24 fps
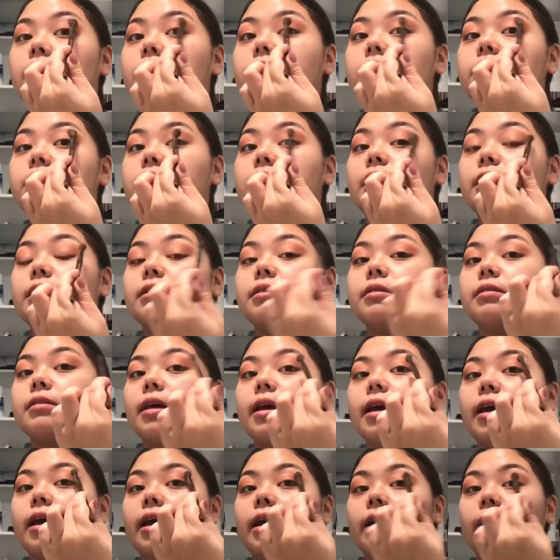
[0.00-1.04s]
just because
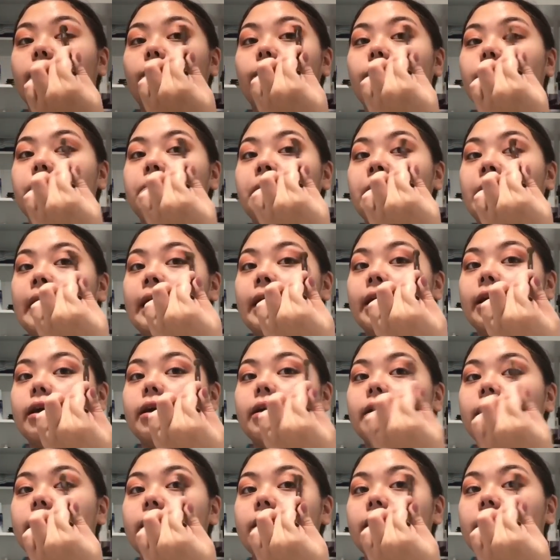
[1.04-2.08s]
it will
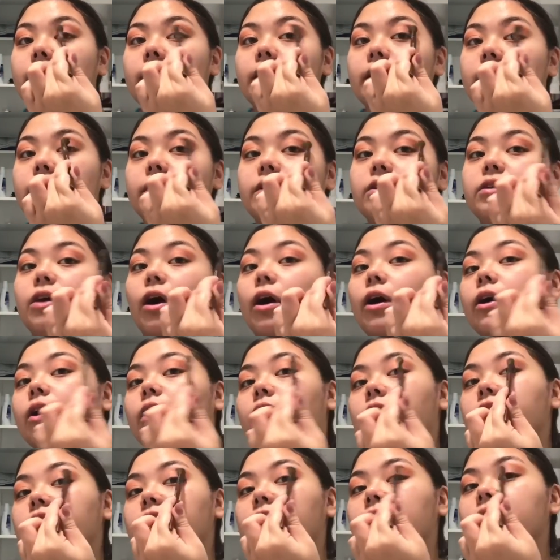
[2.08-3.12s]
make the
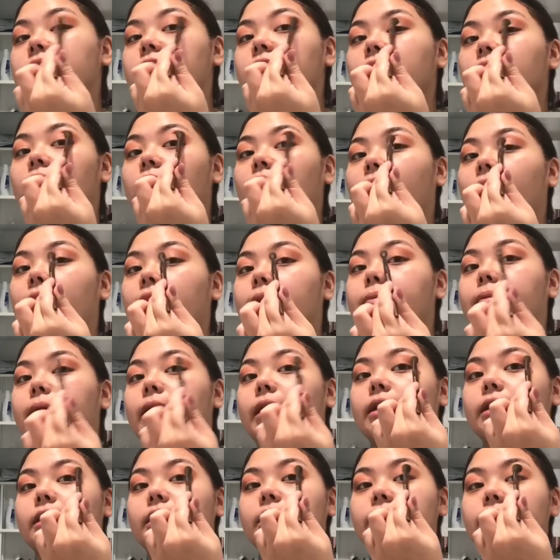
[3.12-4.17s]
darker shades look kind of
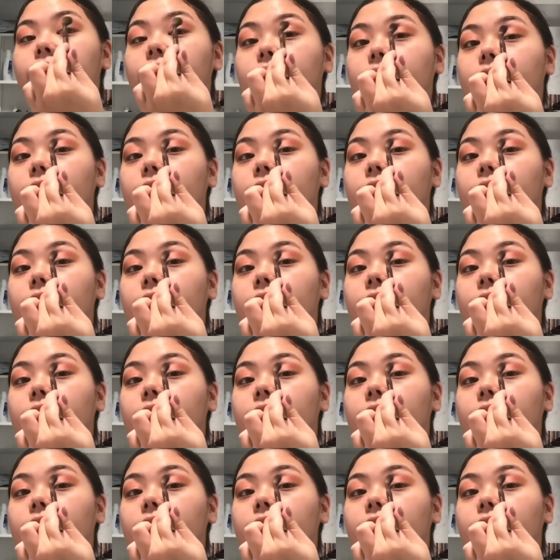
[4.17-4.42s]
muddy.